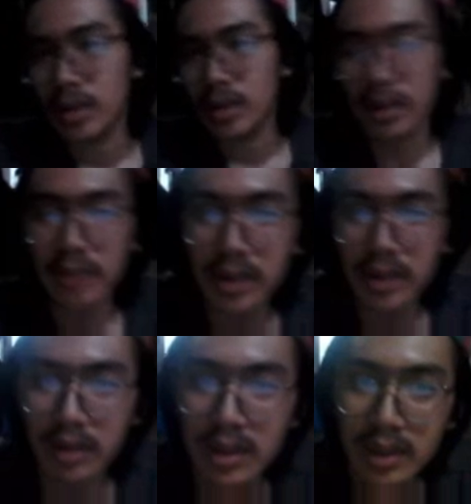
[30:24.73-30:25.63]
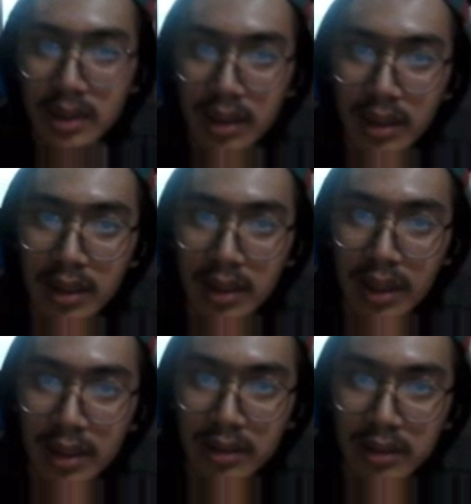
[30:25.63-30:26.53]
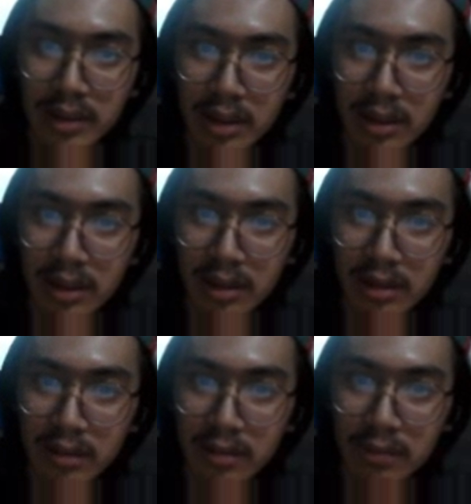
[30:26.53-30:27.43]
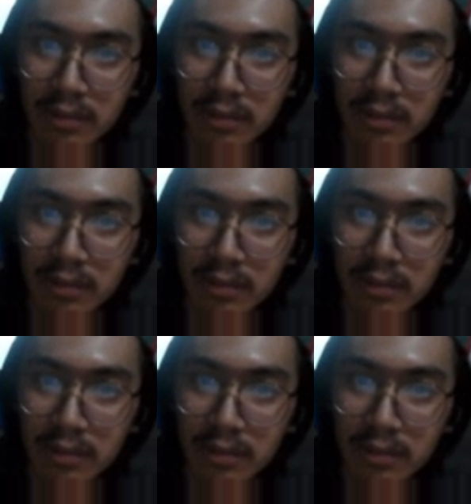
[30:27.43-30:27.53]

number. So let's say an alternating of